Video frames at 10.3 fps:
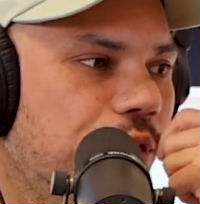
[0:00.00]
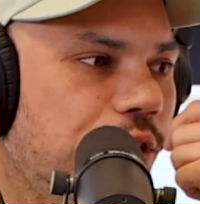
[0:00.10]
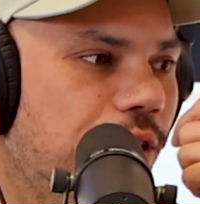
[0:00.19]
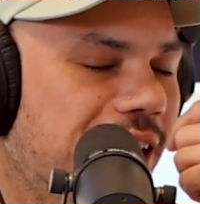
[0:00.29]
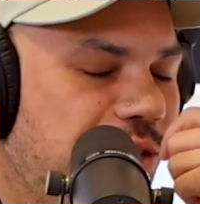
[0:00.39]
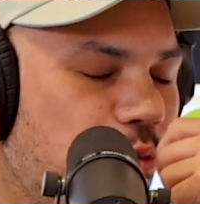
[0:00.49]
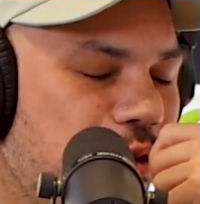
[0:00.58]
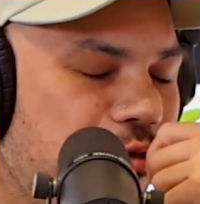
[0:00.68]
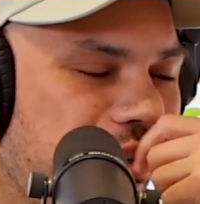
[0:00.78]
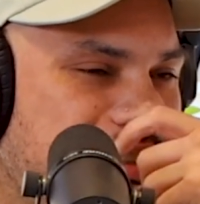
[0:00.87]
with her
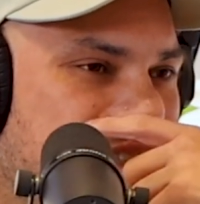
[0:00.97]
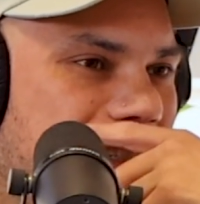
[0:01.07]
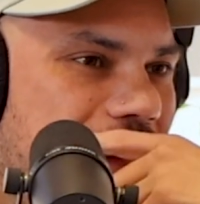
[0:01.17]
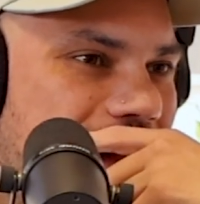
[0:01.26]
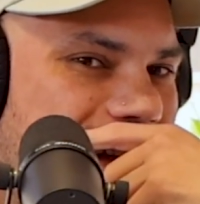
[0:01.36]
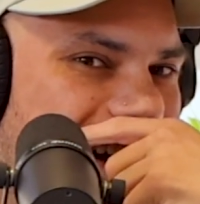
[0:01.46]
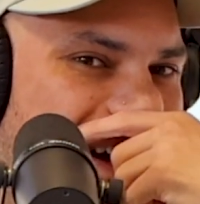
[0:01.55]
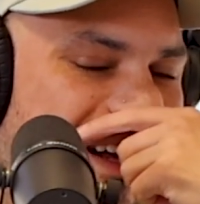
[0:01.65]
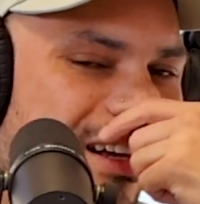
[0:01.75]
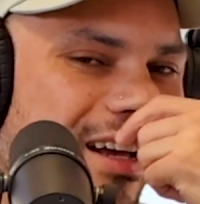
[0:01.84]
ex-boyfriend,
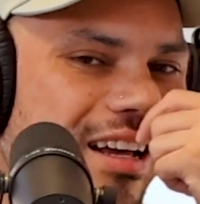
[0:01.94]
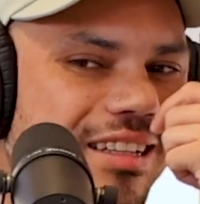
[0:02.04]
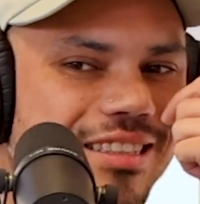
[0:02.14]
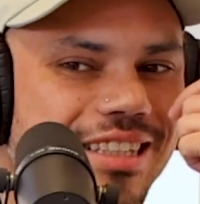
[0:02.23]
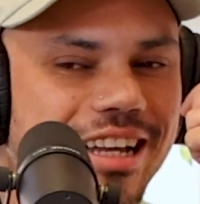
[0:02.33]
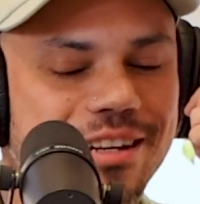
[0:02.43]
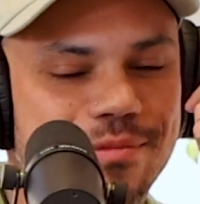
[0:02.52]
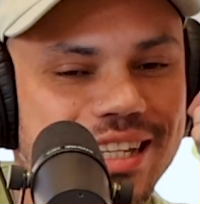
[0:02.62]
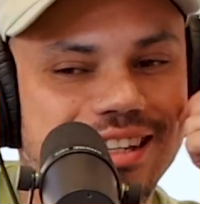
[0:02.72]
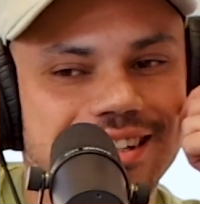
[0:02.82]
this guy named
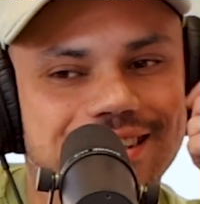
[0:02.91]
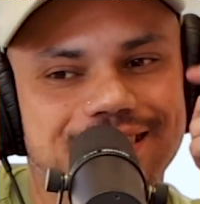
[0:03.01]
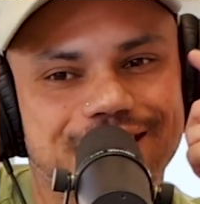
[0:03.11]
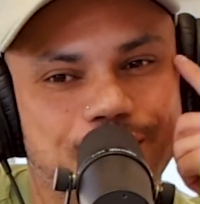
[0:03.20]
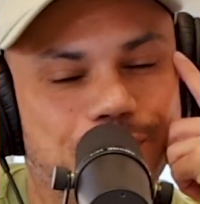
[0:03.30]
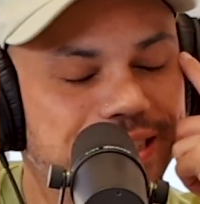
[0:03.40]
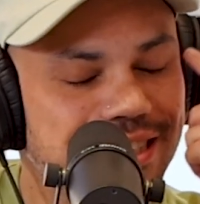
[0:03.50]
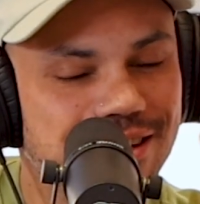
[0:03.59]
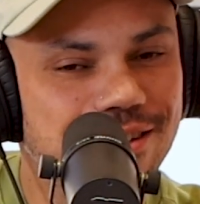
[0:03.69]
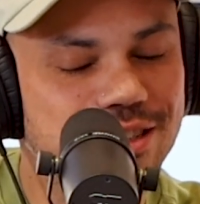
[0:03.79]
Nicky, who I
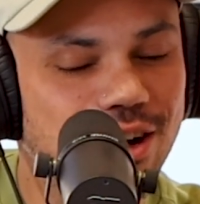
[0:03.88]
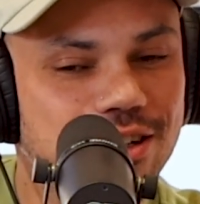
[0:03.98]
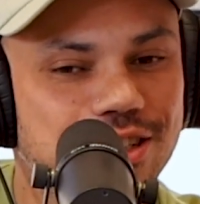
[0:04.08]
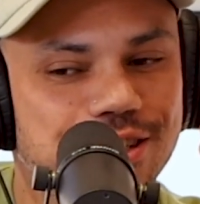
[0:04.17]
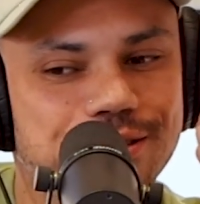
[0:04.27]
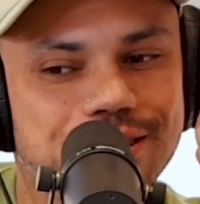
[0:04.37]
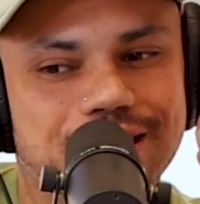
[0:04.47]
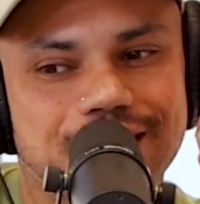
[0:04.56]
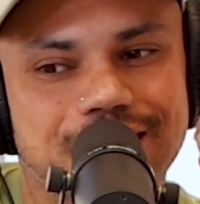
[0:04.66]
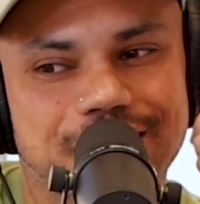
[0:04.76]
still talk to.
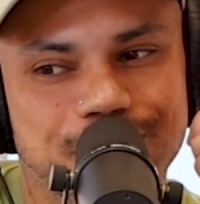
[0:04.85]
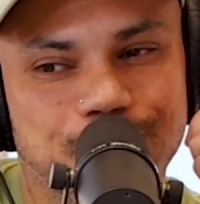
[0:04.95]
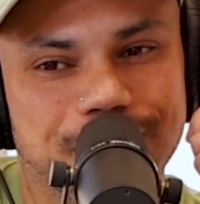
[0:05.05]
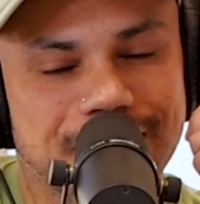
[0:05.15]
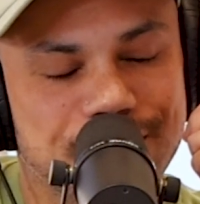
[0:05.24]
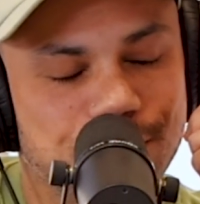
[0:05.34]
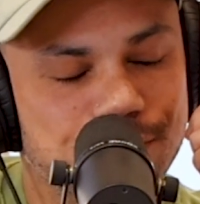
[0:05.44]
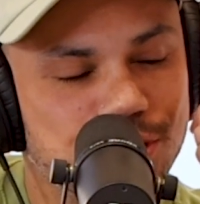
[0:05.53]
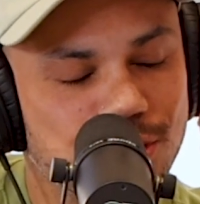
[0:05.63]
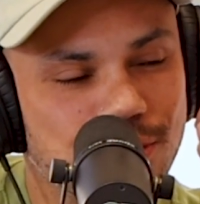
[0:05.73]
He's really the hero of
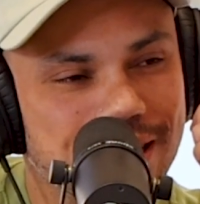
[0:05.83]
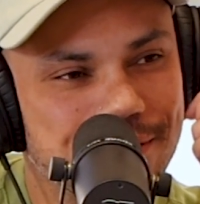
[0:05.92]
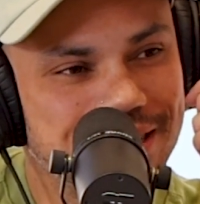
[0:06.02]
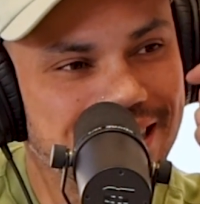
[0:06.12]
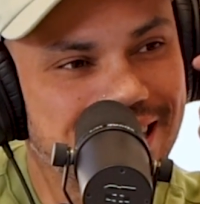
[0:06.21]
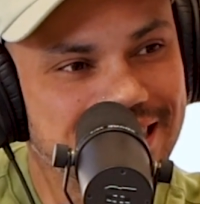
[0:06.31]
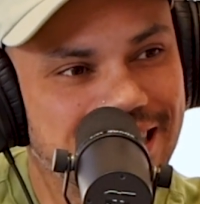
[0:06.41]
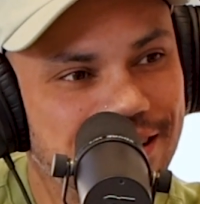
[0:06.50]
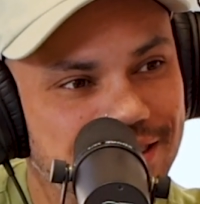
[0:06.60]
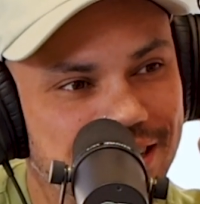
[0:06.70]
the story. He was like an
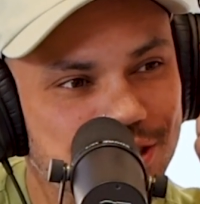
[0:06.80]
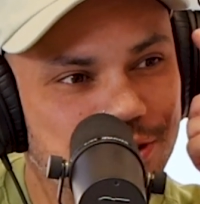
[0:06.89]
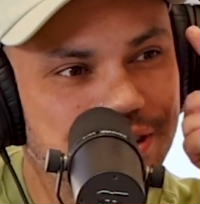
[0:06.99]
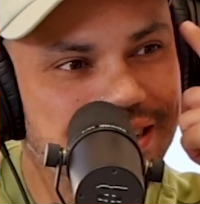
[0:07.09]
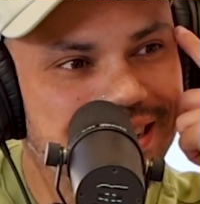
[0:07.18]
ex-Hell's Angel.